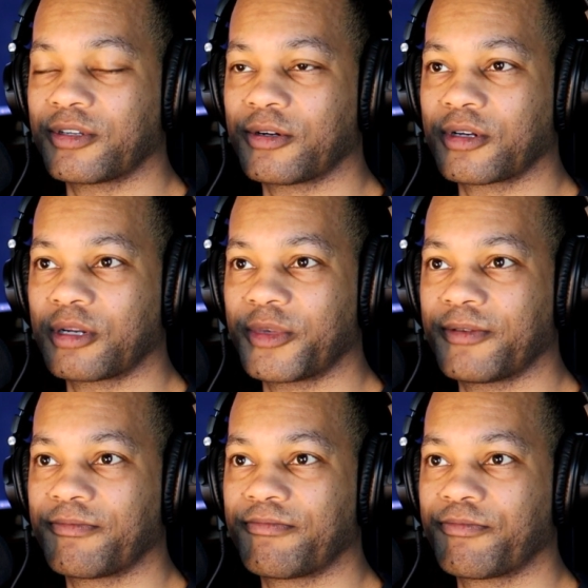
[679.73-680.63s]
you're going to
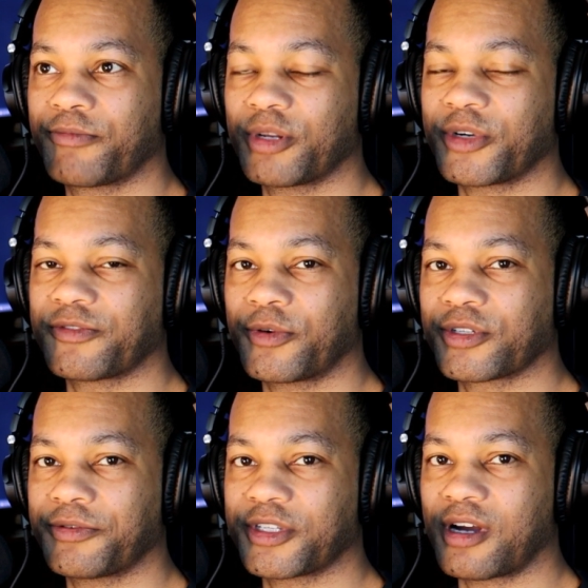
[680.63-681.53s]
be pretty much
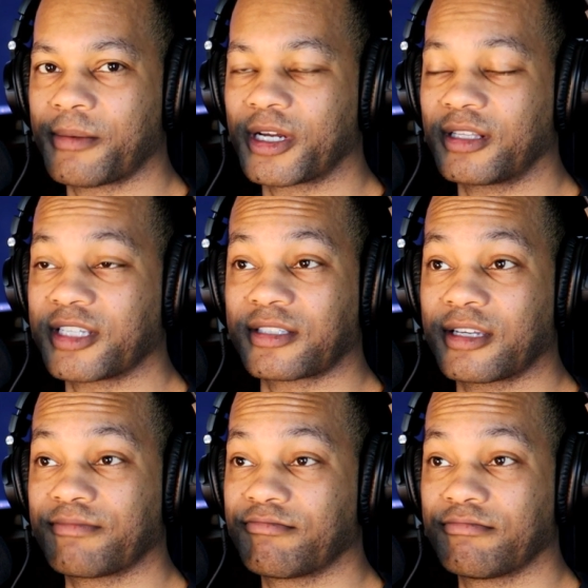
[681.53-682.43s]
forced to retirement, unless they